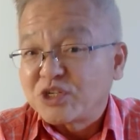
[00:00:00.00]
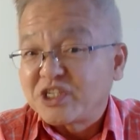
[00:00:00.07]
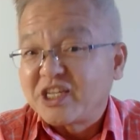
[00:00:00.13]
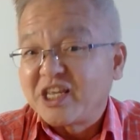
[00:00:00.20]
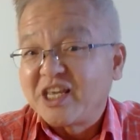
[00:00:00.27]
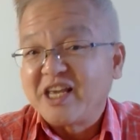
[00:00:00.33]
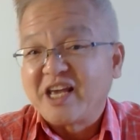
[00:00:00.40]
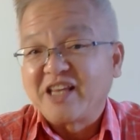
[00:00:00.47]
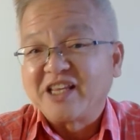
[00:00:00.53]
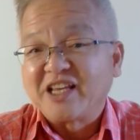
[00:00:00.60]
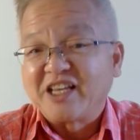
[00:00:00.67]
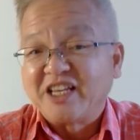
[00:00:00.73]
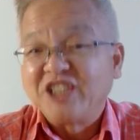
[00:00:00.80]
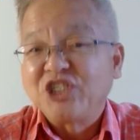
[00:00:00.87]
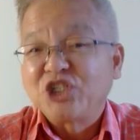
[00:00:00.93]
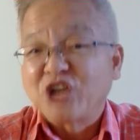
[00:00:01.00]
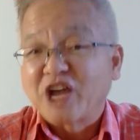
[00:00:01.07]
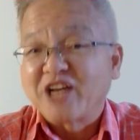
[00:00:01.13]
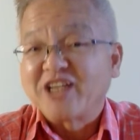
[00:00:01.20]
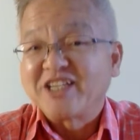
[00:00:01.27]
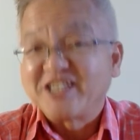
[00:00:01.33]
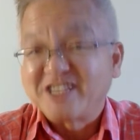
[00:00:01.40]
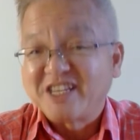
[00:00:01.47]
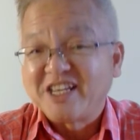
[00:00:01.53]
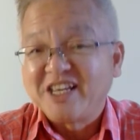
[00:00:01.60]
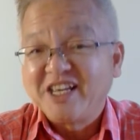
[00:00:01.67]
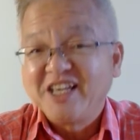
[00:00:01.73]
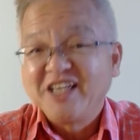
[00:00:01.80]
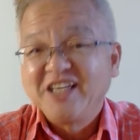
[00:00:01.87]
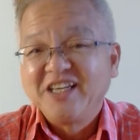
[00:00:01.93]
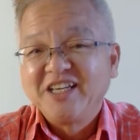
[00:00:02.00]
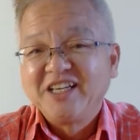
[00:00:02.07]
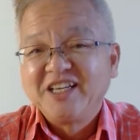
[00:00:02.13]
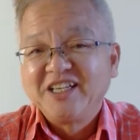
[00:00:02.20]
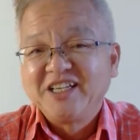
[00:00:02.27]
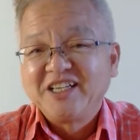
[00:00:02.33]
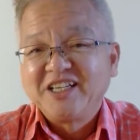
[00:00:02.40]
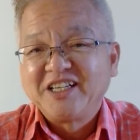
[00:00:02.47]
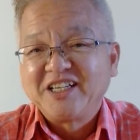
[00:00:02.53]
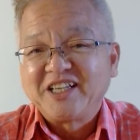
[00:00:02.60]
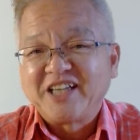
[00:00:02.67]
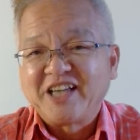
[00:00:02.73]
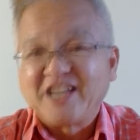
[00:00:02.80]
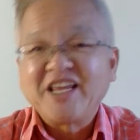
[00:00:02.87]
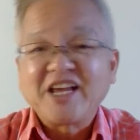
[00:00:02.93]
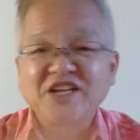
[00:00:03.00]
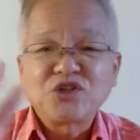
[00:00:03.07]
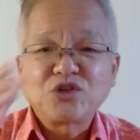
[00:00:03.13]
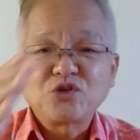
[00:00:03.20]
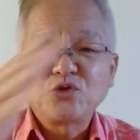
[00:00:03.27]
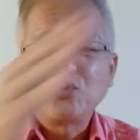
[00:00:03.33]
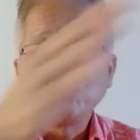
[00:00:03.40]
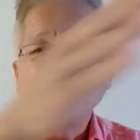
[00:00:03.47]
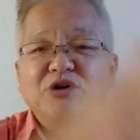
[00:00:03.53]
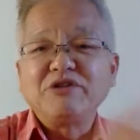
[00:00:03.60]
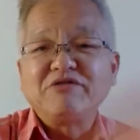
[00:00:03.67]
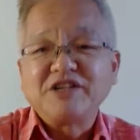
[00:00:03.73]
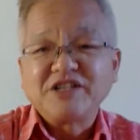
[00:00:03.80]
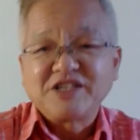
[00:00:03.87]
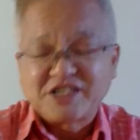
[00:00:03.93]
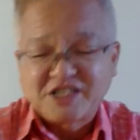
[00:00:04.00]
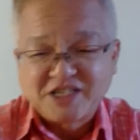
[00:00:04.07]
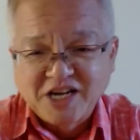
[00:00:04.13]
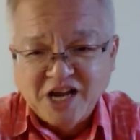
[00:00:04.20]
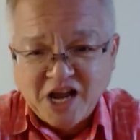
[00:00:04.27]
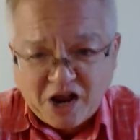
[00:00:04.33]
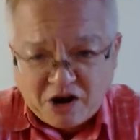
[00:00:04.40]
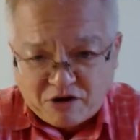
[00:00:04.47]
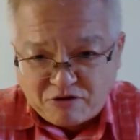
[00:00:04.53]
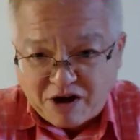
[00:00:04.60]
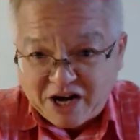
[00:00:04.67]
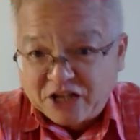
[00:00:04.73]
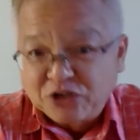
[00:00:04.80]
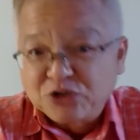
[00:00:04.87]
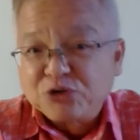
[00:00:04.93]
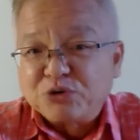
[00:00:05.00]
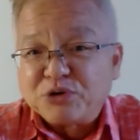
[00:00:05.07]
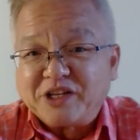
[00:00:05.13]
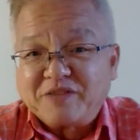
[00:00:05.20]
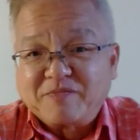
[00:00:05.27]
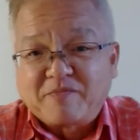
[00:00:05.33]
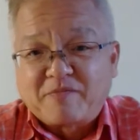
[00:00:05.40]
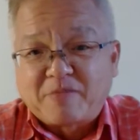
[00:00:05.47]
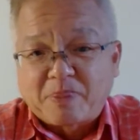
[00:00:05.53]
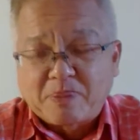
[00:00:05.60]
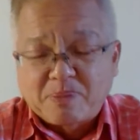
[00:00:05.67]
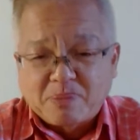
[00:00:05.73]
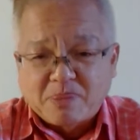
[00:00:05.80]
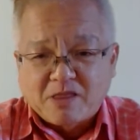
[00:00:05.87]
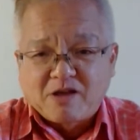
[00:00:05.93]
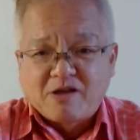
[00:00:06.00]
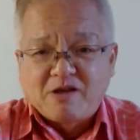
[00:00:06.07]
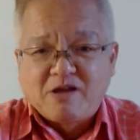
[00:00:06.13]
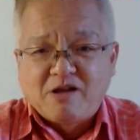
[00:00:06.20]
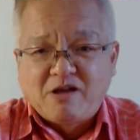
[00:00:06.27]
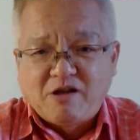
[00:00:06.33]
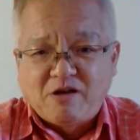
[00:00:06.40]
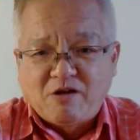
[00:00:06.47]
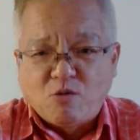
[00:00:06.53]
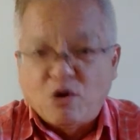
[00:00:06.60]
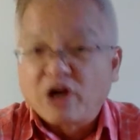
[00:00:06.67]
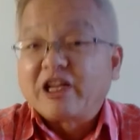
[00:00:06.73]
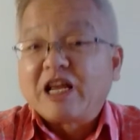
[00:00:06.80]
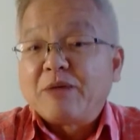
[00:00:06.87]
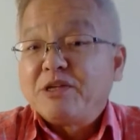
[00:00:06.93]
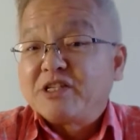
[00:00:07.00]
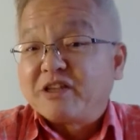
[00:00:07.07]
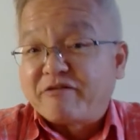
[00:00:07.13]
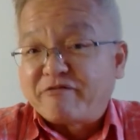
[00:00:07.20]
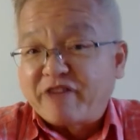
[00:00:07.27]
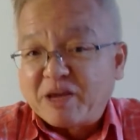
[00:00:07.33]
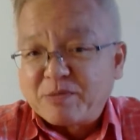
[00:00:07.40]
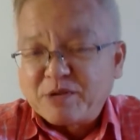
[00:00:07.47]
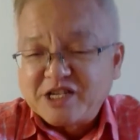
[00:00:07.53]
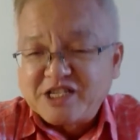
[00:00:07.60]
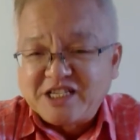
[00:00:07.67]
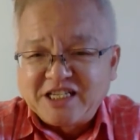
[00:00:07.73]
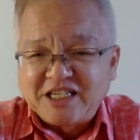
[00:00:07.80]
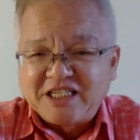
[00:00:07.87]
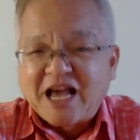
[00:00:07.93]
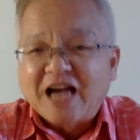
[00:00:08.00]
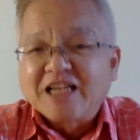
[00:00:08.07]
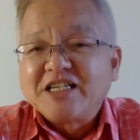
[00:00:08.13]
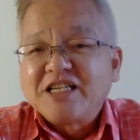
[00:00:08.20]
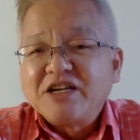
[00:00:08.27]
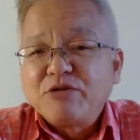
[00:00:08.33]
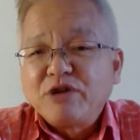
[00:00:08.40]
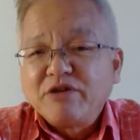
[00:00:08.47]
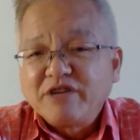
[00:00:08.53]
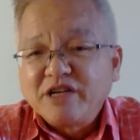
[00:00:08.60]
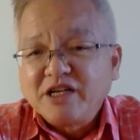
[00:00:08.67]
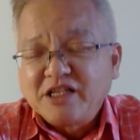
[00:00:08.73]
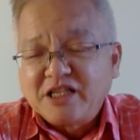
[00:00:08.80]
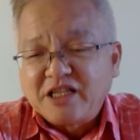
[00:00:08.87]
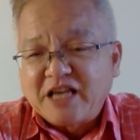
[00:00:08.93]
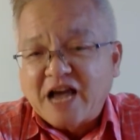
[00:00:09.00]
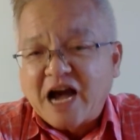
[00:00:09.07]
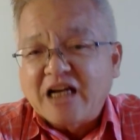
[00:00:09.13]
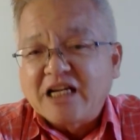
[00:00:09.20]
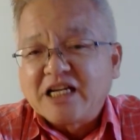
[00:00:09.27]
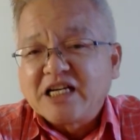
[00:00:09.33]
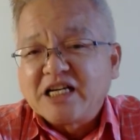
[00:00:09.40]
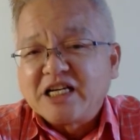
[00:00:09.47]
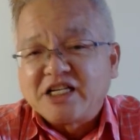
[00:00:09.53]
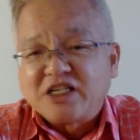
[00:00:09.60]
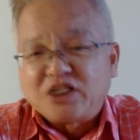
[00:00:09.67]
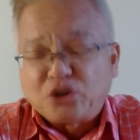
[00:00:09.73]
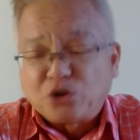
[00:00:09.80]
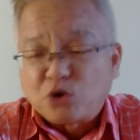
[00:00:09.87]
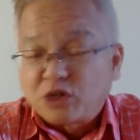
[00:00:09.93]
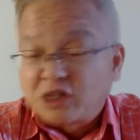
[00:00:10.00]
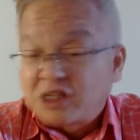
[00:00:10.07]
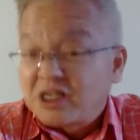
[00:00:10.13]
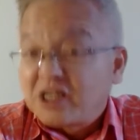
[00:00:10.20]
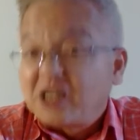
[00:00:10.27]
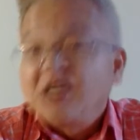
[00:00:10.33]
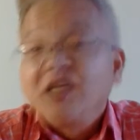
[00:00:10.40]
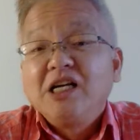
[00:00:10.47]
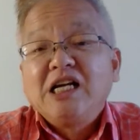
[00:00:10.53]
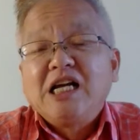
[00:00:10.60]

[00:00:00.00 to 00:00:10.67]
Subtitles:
Sea and the East China Sea, and it has two rivers running through it. One of them is the famous Yangtze River. The other is shorter.